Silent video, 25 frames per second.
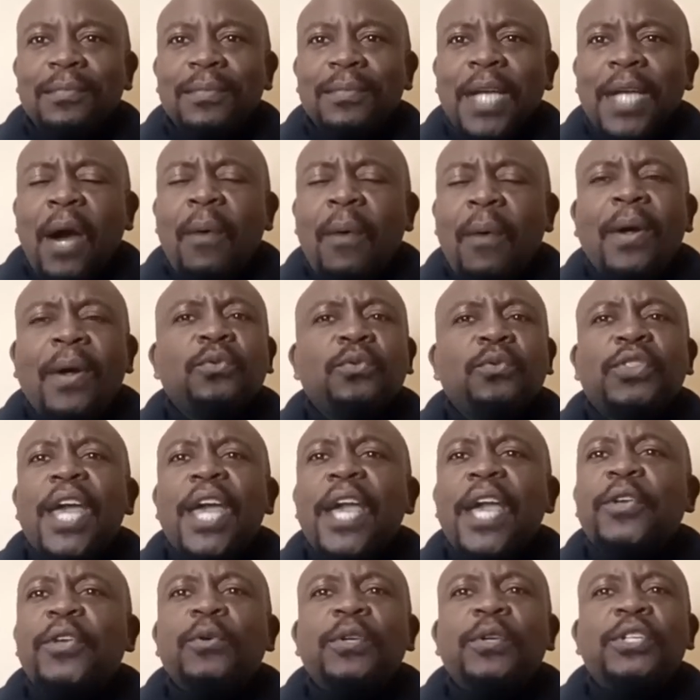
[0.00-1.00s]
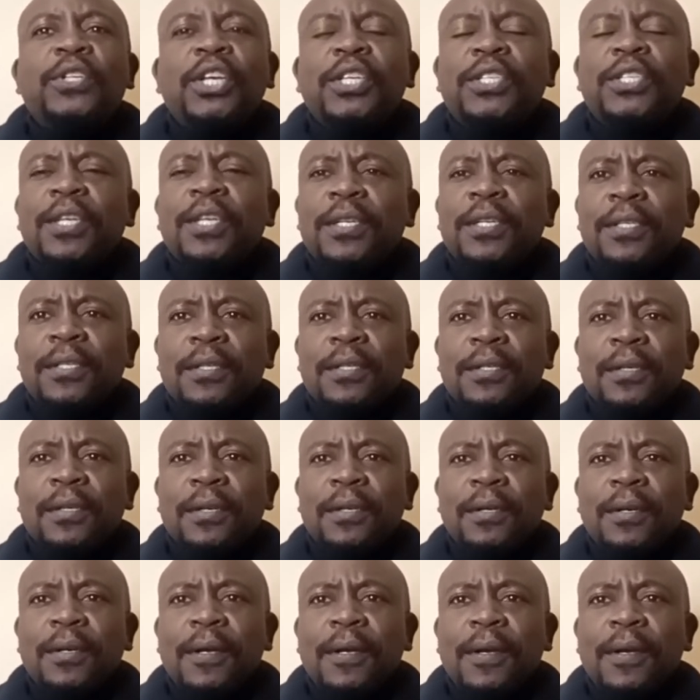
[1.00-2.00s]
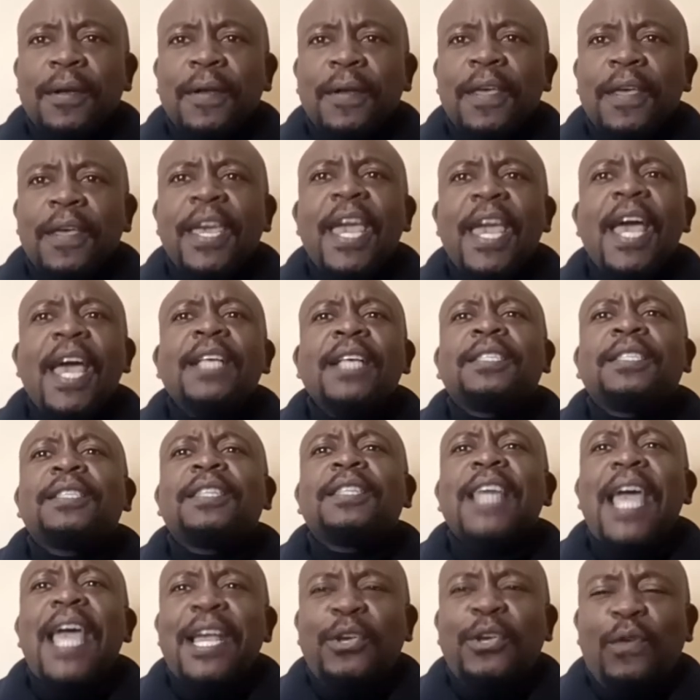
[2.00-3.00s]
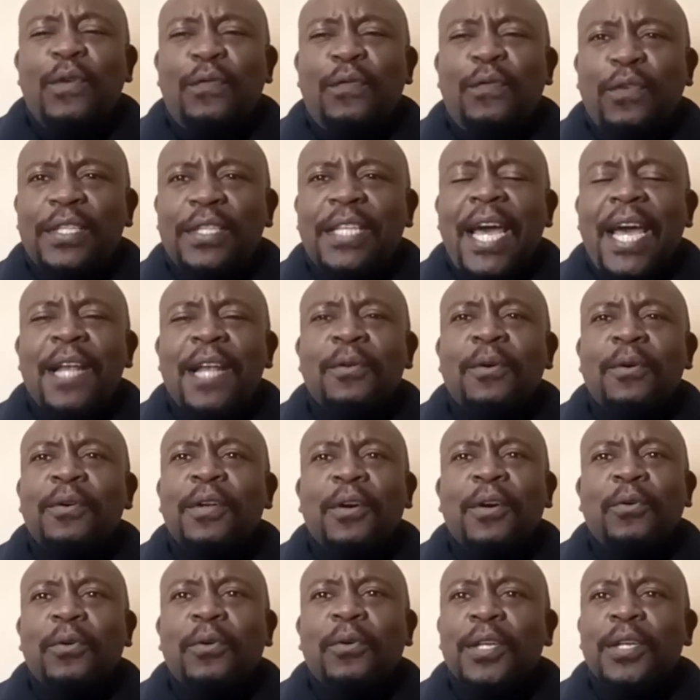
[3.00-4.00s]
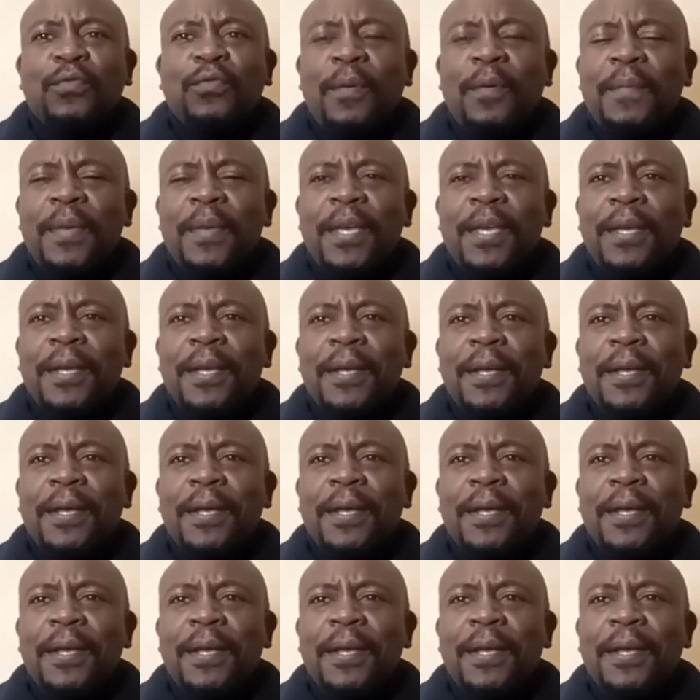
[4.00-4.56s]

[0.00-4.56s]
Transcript: I want to thank you, Jesus. Yes, thank you for dying on the cross for me,